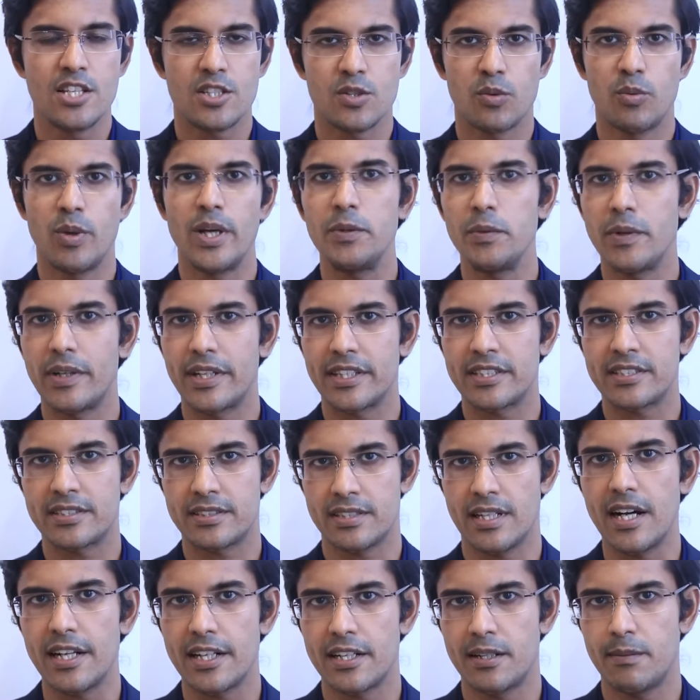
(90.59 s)
So when you are
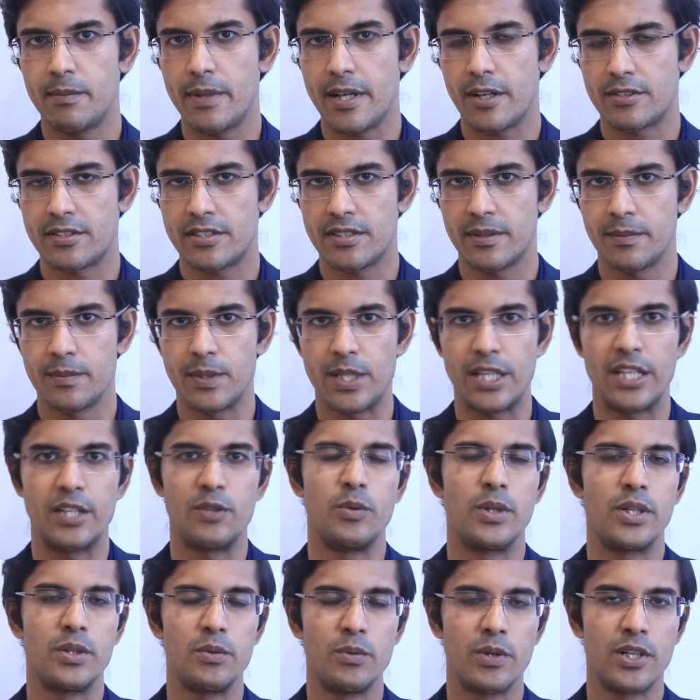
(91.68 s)
excited about something,
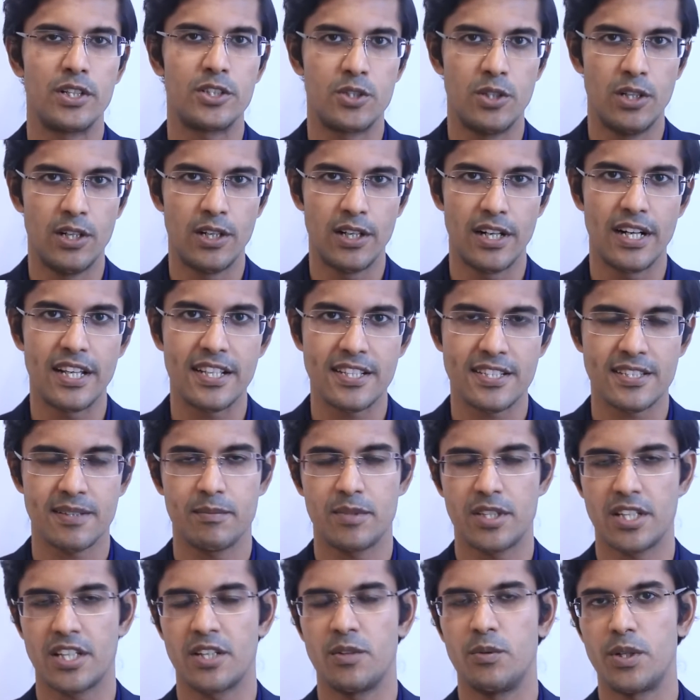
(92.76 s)
when you want learning
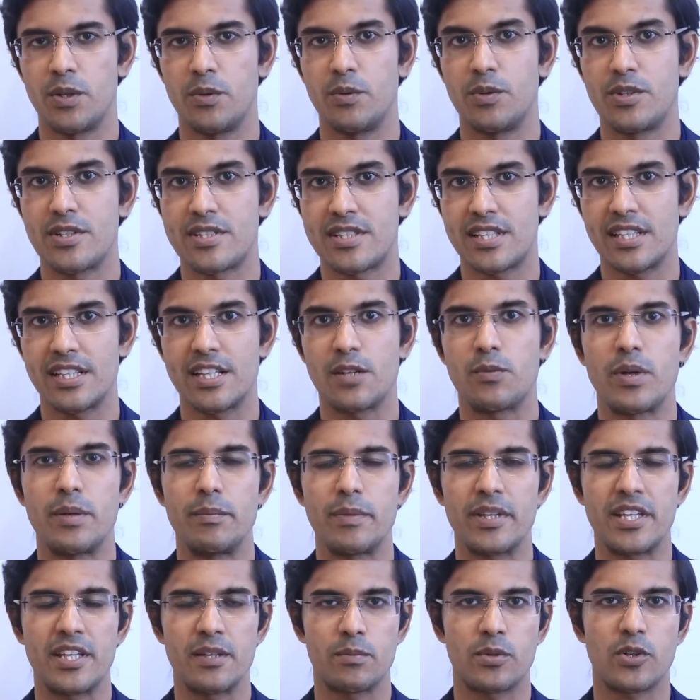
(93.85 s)
something, when you want to see that we're
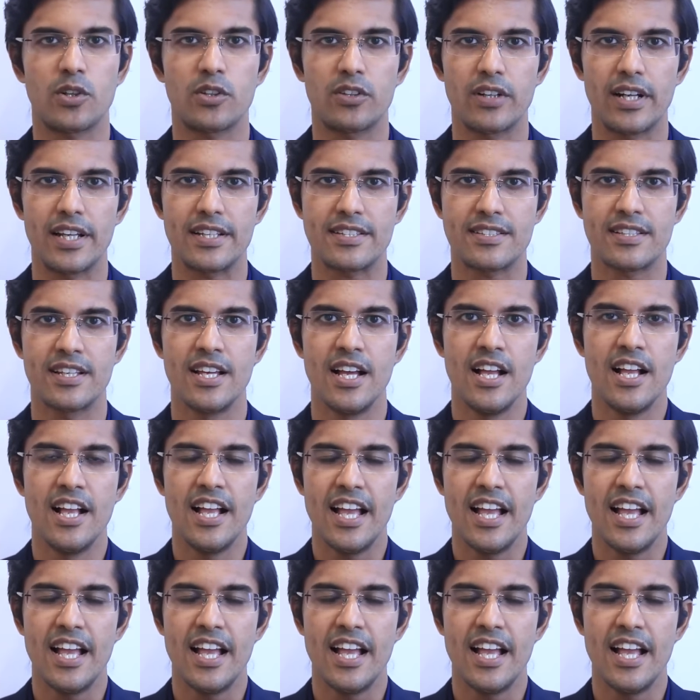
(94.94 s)
making progress,